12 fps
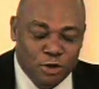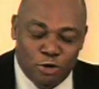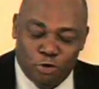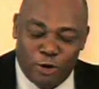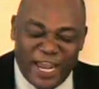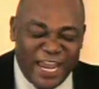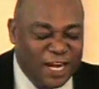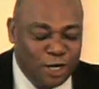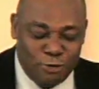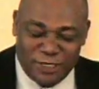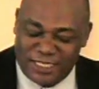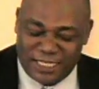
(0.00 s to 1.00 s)

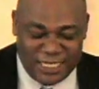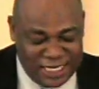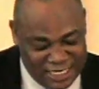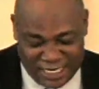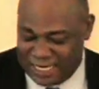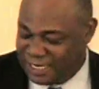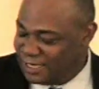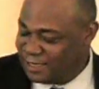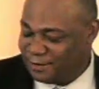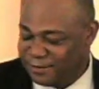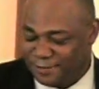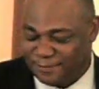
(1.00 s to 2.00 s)
Greater is He.
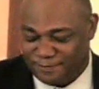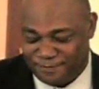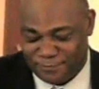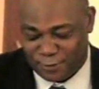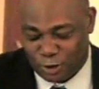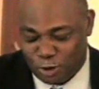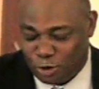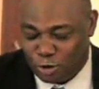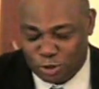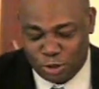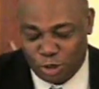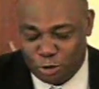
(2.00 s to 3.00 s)

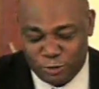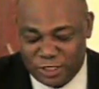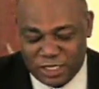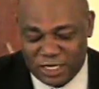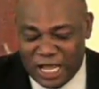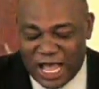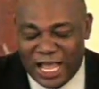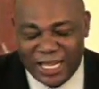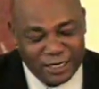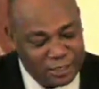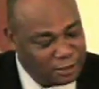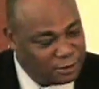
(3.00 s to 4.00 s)
Oh, glory to God.